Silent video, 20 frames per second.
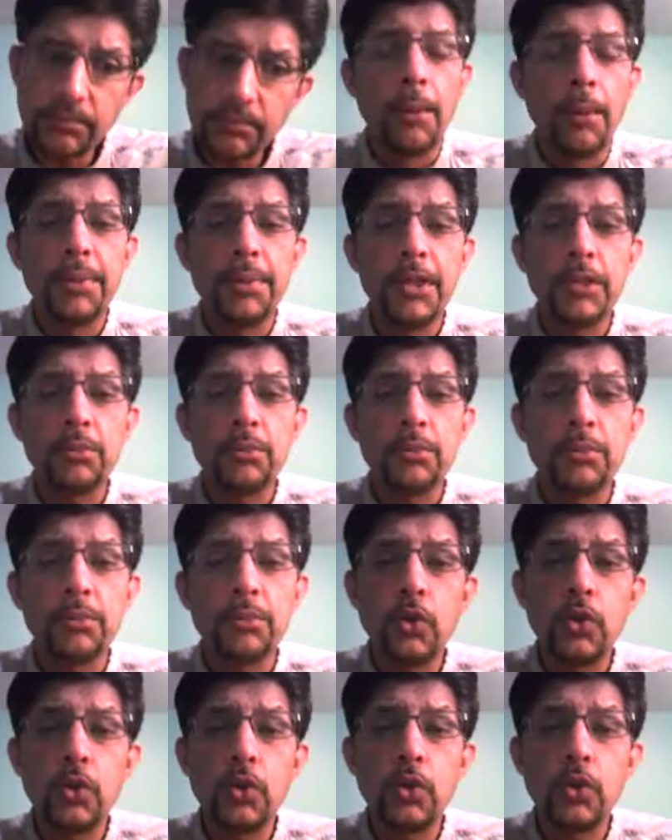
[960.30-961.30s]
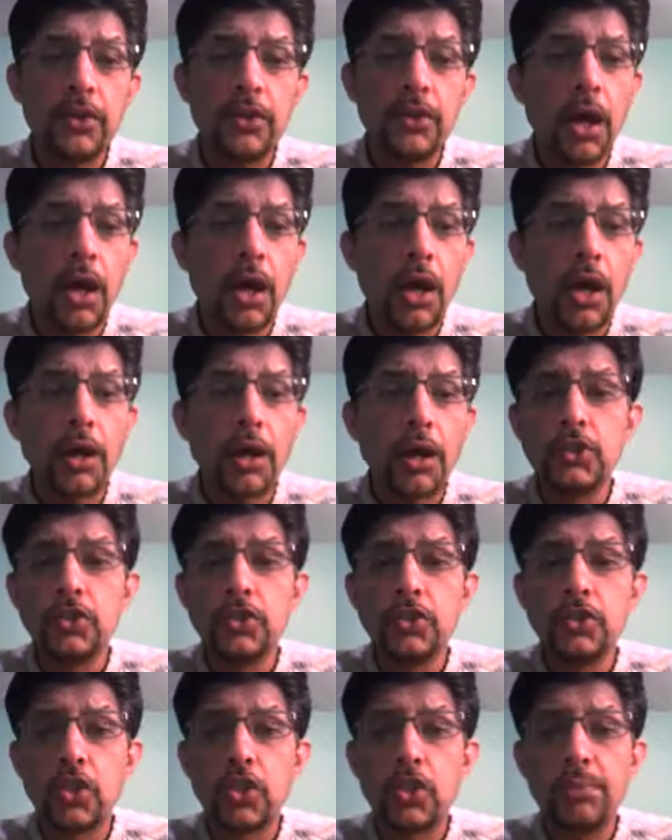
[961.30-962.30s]
Peter Moore made 9,
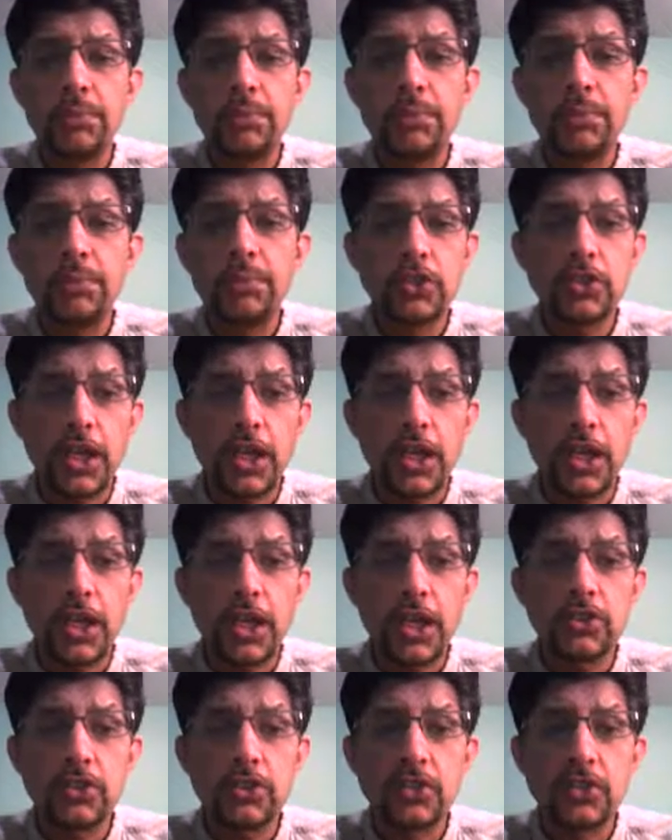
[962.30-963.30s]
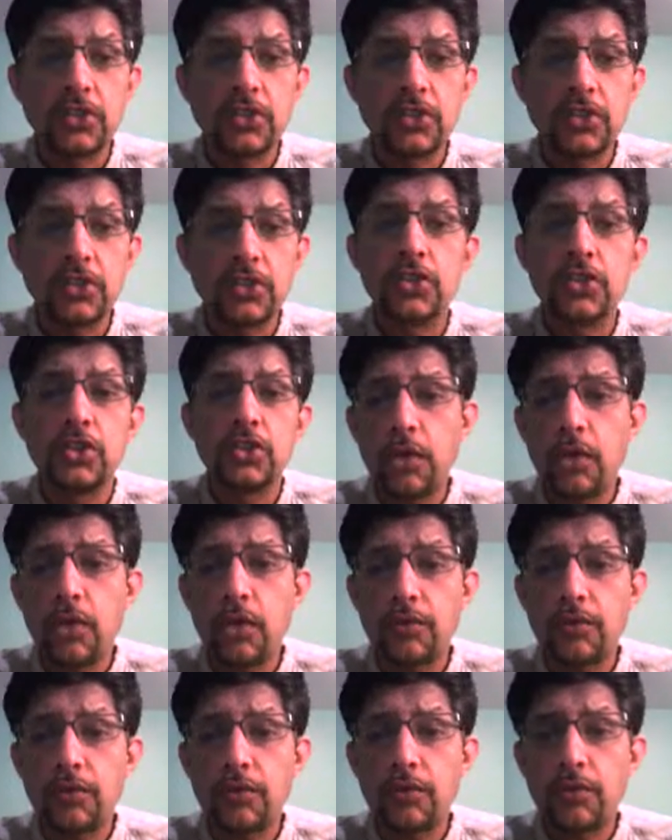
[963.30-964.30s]
Chigumbura 6, Chisora not out
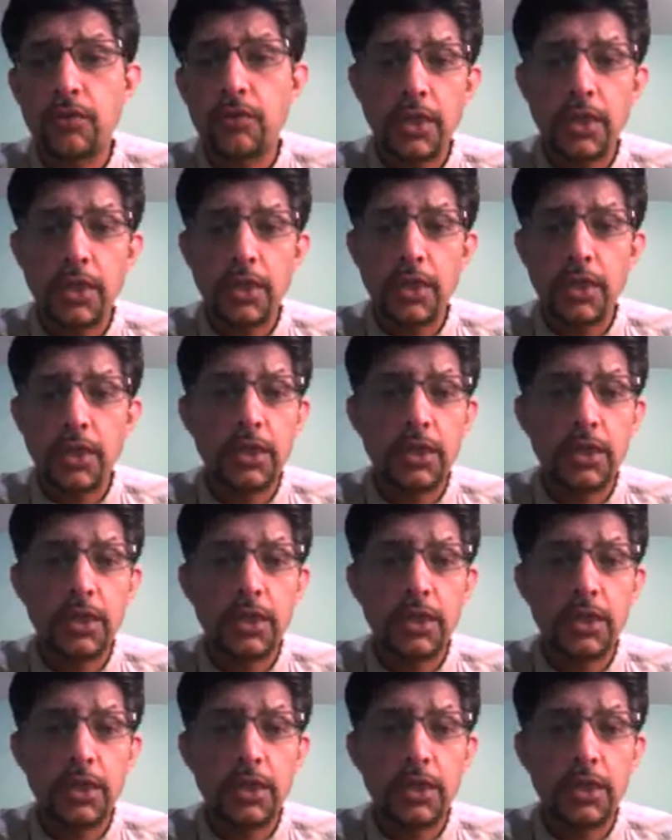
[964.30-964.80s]
14,